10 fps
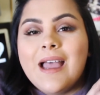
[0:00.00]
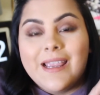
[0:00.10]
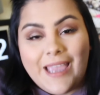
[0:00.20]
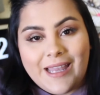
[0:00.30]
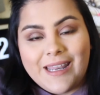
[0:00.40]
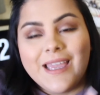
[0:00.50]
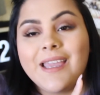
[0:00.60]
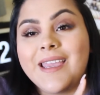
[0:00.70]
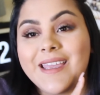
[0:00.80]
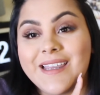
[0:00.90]
Again,
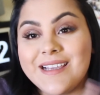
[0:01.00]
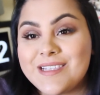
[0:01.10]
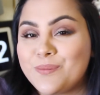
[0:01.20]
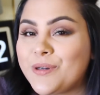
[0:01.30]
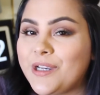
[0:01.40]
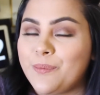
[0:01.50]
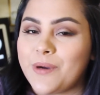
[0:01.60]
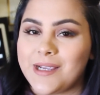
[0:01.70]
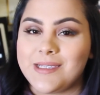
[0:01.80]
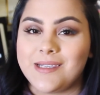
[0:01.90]
it is pretty
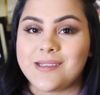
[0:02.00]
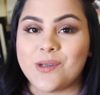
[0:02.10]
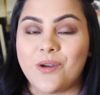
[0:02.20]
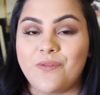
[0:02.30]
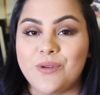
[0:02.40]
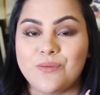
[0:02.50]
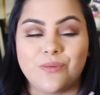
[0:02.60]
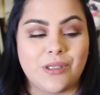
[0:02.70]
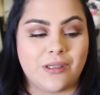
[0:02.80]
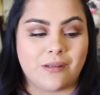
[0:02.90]
pricey, so if you
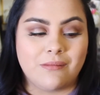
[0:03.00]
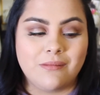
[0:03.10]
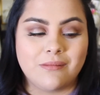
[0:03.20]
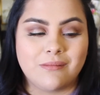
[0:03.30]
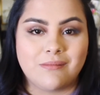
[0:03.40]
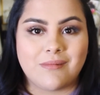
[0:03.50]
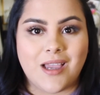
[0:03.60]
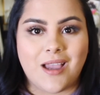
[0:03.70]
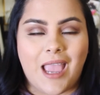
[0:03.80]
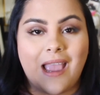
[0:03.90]
know,
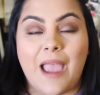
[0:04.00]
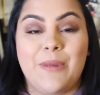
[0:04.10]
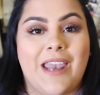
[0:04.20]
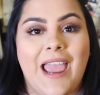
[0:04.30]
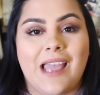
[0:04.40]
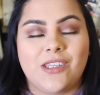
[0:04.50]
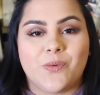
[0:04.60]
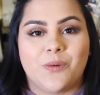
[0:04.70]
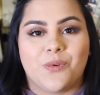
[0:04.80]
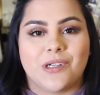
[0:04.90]
I mean, I had the
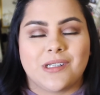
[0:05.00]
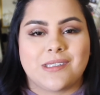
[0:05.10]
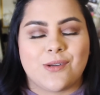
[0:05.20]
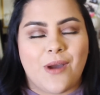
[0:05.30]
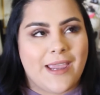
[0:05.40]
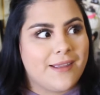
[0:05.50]
rewards, so I